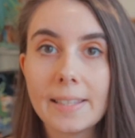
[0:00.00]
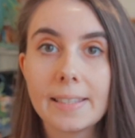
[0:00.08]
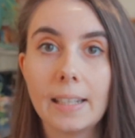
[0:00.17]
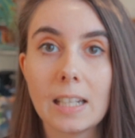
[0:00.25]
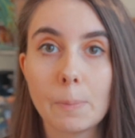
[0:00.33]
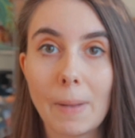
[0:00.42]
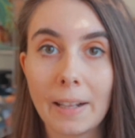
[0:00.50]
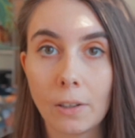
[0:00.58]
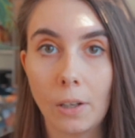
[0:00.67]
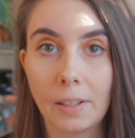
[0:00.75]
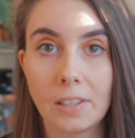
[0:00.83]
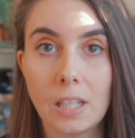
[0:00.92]
still at
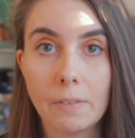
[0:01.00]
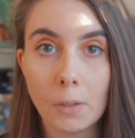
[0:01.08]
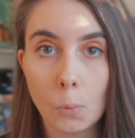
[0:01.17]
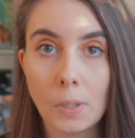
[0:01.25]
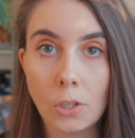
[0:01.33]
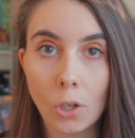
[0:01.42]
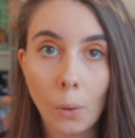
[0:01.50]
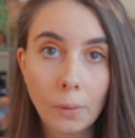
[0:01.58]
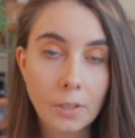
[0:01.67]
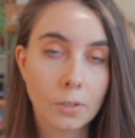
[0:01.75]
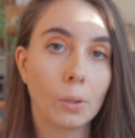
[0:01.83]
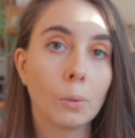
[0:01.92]
Spelkollektivet, we
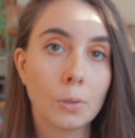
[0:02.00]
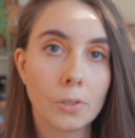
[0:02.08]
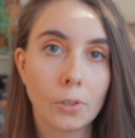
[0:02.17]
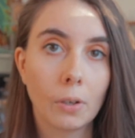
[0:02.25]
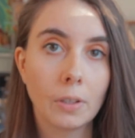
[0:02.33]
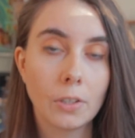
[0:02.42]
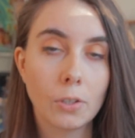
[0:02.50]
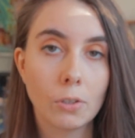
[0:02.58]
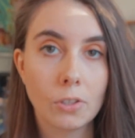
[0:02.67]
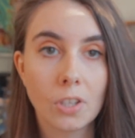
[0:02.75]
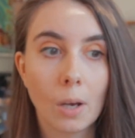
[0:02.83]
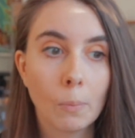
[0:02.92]
told this whole story
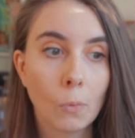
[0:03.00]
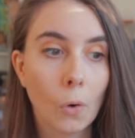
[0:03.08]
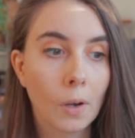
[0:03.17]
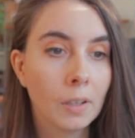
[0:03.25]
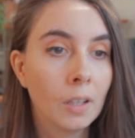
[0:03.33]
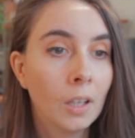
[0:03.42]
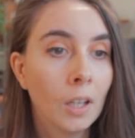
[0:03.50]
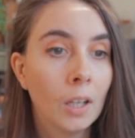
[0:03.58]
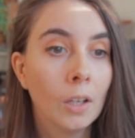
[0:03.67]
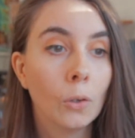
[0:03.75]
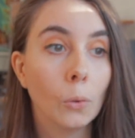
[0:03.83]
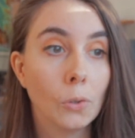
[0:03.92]
to someone
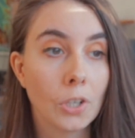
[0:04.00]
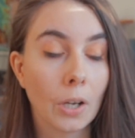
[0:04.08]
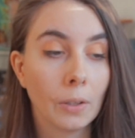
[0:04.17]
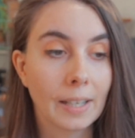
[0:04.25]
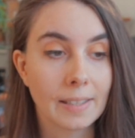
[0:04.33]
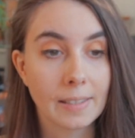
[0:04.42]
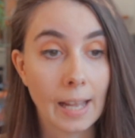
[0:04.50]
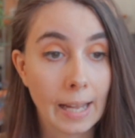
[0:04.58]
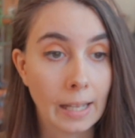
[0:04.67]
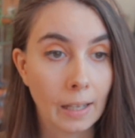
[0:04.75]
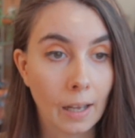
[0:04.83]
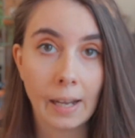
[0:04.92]
who told us,
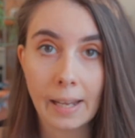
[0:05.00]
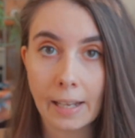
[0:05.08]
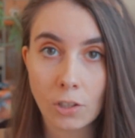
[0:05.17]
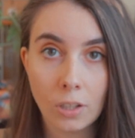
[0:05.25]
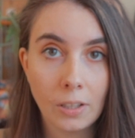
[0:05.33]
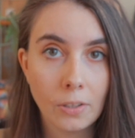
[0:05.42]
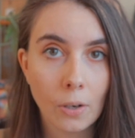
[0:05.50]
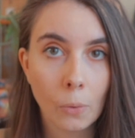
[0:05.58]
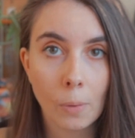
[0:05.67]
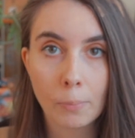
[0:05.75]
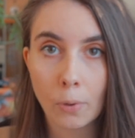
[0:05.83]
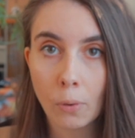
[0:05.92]
hey, I actually
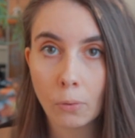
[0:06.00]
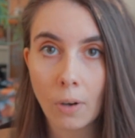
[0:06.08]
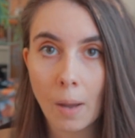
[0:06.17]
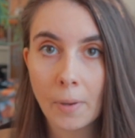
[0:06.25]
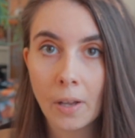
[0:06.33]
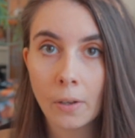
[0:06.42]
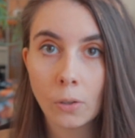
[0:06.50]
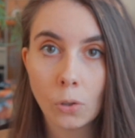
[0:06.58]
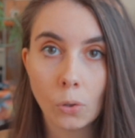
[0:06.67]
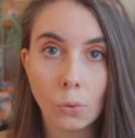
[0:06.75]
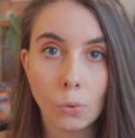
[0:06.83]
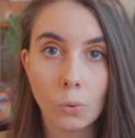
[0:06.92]
know a programmer
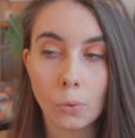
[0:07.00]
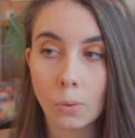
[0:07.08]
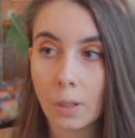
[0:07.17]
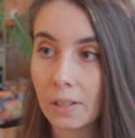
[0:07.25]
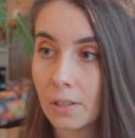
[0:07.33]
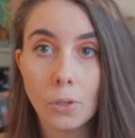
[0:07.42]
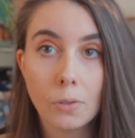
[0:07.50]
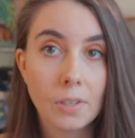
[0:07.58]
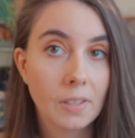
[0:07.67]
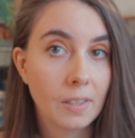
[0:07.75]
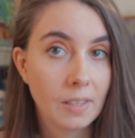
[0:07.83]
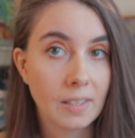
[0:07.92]
who
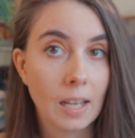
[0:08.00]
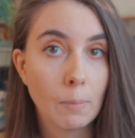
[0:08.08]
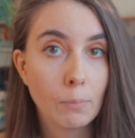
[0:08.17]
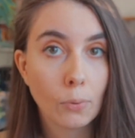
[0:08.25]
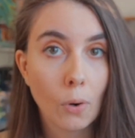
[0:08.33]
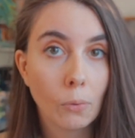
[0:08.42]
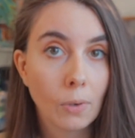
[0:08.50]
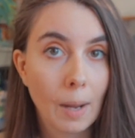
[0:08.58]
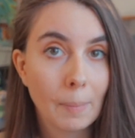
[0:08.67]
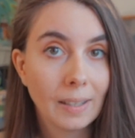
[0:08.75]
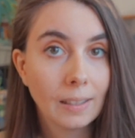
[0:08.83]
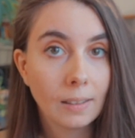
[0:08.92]
uses the same
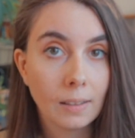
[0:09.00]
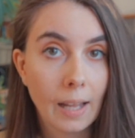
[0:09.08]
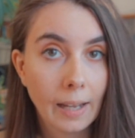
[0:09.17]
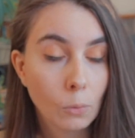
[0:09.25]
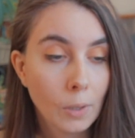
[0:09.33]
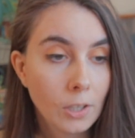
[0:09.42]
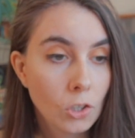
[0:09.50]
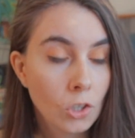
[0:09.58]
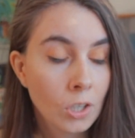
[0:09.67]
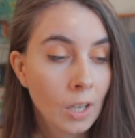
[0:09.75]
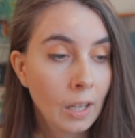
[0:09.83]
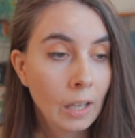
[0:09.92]
programming
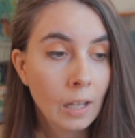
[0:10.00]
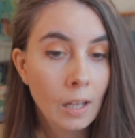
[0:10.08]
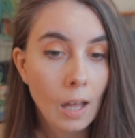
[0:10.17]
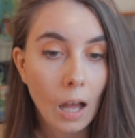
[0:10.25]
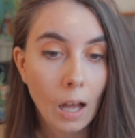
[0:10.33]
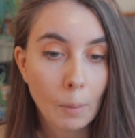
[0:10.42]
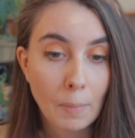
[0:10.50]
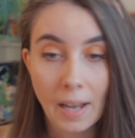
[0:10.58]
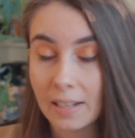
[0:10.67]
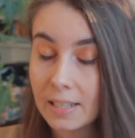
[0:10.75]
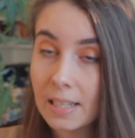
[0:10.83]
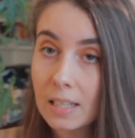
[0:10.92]
language,
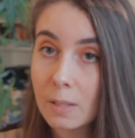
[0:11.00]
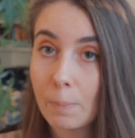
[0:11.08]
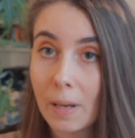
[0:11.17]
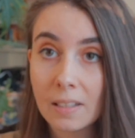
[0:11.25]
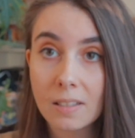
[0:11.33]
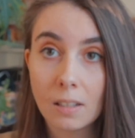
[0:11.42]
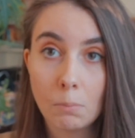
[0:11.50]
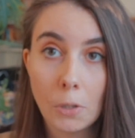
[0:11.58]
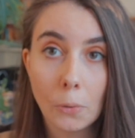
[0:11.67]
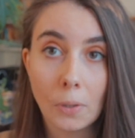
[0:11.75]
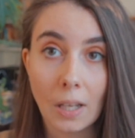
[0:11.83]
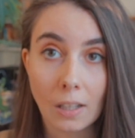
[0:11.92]
and he's based in
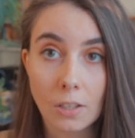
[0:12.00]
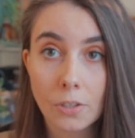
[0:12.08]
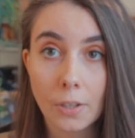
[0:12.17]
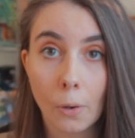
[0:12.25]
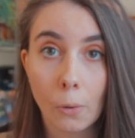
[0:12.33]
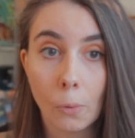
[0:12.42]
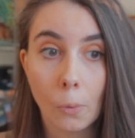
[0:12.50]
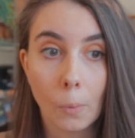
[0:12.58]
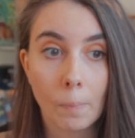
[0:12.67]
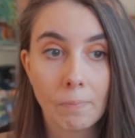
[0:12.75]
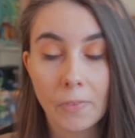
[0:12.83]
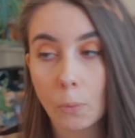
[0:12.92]
Munich,
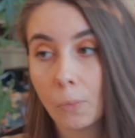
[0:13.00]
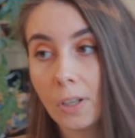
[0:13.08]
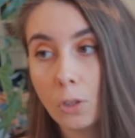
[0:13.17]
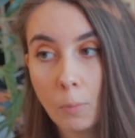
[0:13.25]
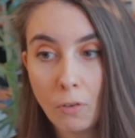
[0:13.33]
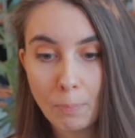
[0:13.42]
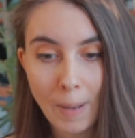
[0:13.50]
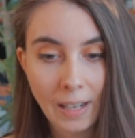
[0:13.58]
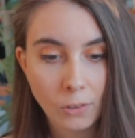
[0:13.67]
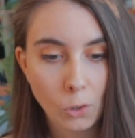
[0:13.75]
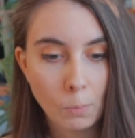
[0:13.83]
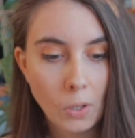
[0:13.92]
so when you move
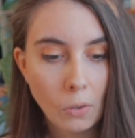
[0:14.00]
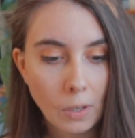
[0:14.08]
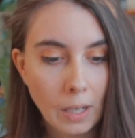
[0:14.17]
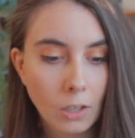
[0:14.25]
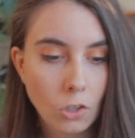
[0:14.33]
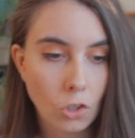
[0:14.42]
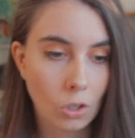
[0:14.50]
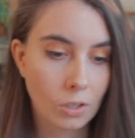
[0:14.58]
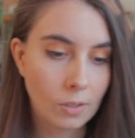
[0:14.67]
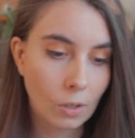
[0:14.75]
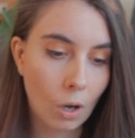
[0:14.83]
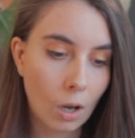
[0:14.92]
back to Munich,
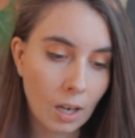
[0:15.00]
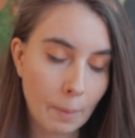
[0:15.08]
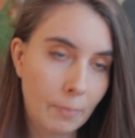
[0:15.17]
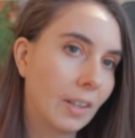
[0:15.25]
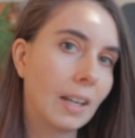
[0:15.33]
just call up the